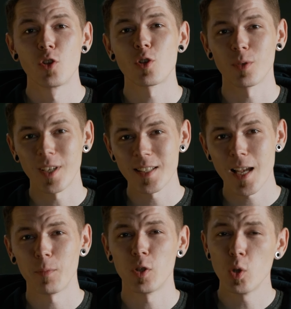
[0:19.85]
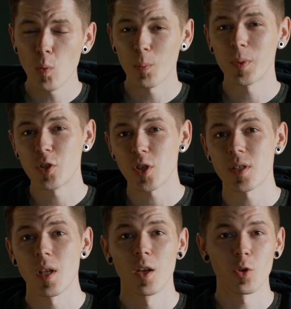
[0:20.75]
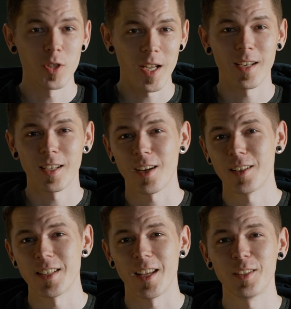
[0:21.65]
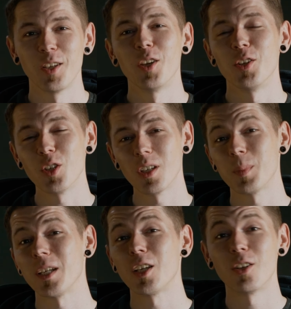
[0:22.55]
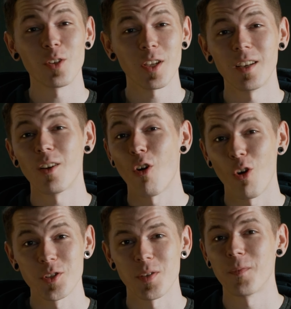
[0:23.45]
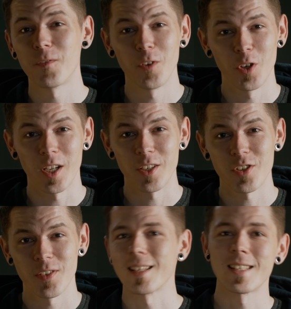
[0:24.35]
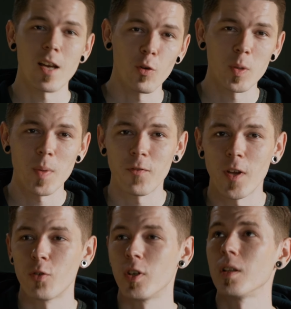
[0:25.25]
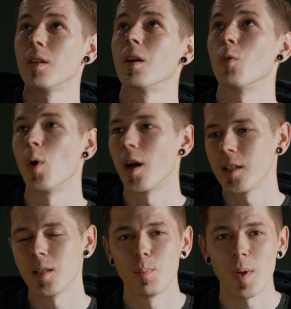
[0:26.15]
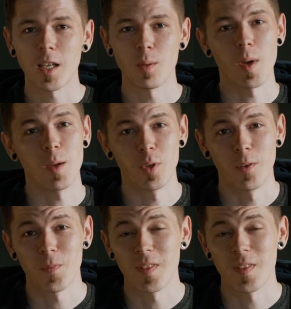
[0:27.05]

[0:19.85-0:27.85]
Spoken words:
So next time you won't be just creating content, you're gonna be cooking awesome footage. Let's start with my favorite, white baking paper.